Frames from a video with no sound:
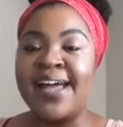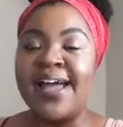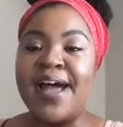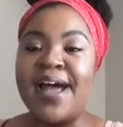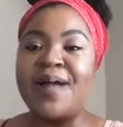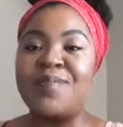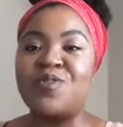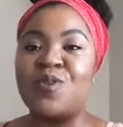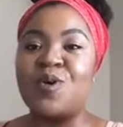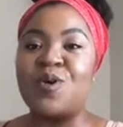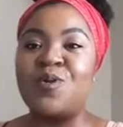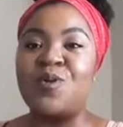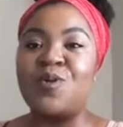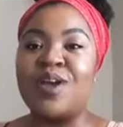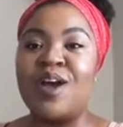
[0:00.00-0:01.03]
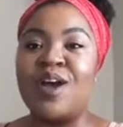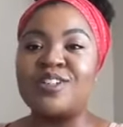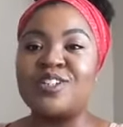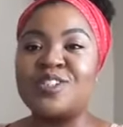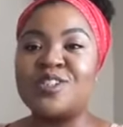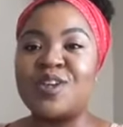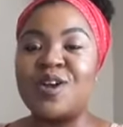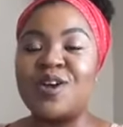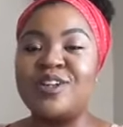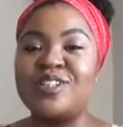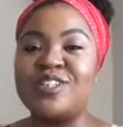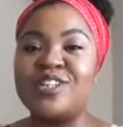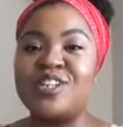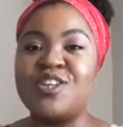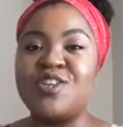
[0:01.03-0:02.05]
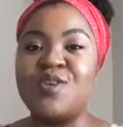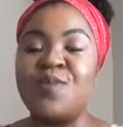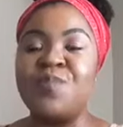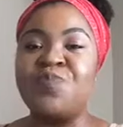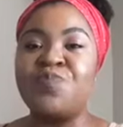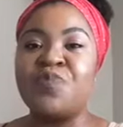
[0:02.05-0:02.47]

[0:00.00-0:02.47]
Um, so we are just going to continue